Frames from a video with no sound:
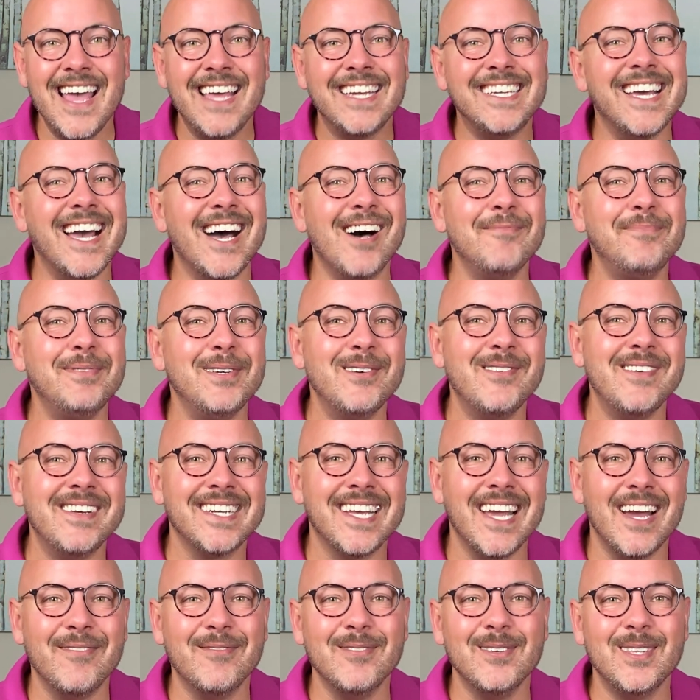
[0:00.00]
To help you
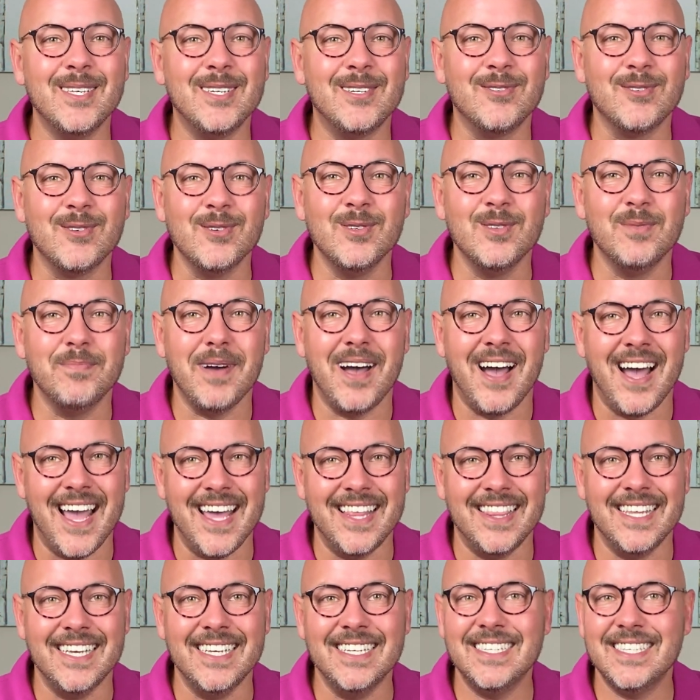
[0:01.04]
uncover the truth
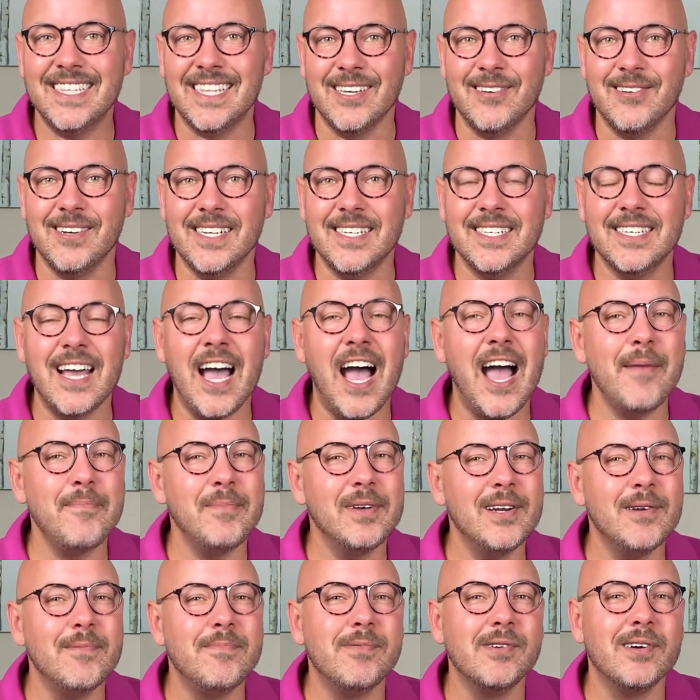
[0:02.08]
behind these theories, I'm
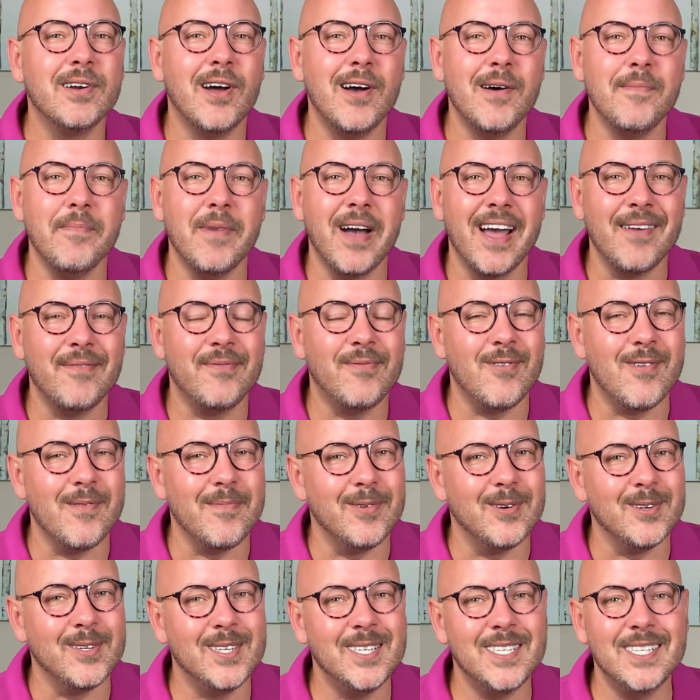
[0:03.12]
going to put on my
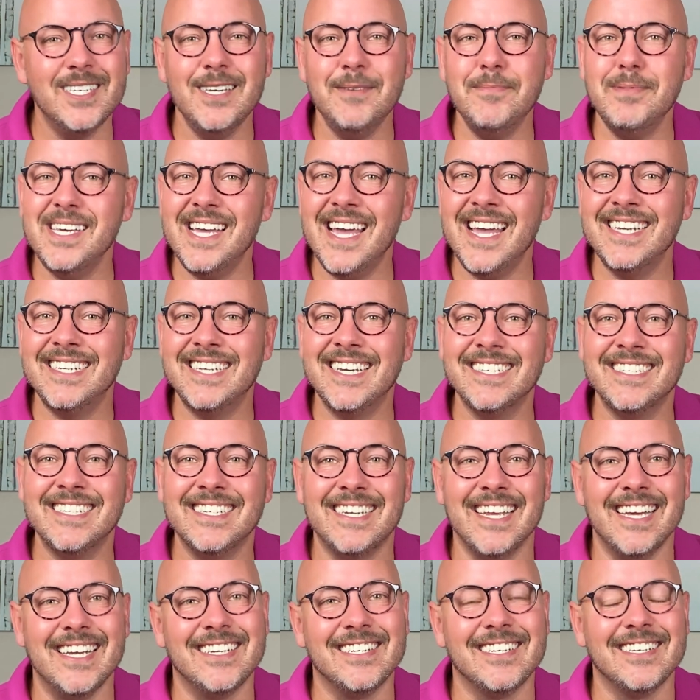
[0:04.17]
former CPA
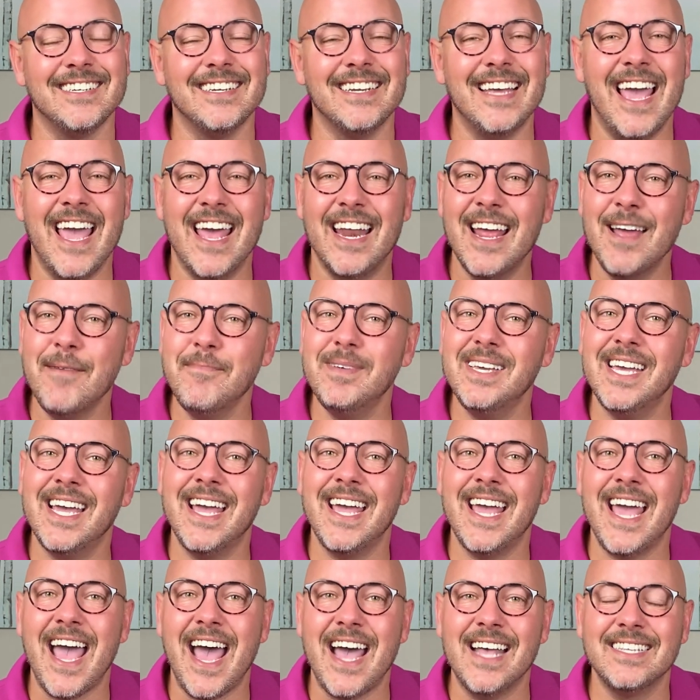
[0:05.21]
designation and
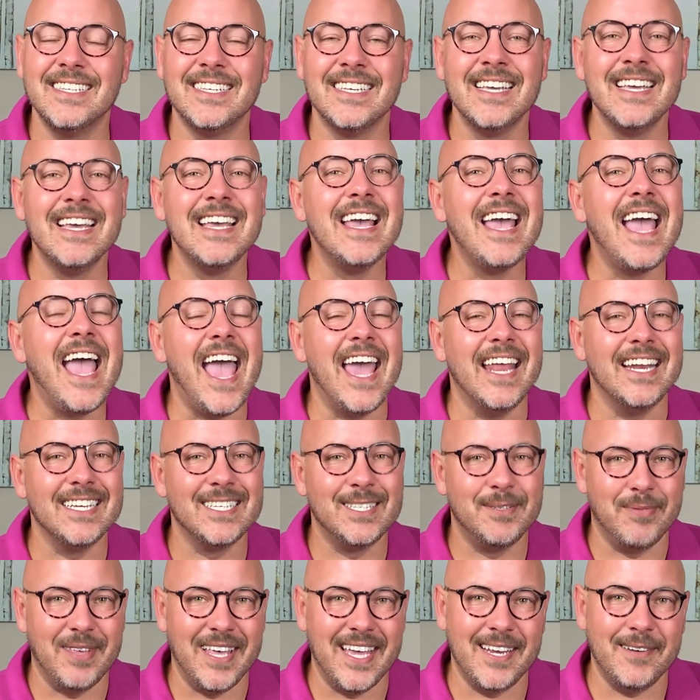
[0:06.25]
MBA hats and
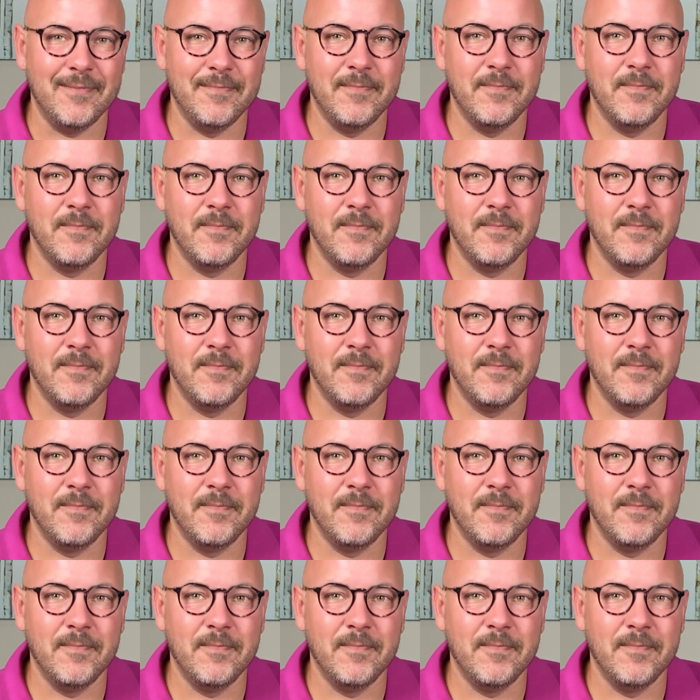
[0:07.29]
explain.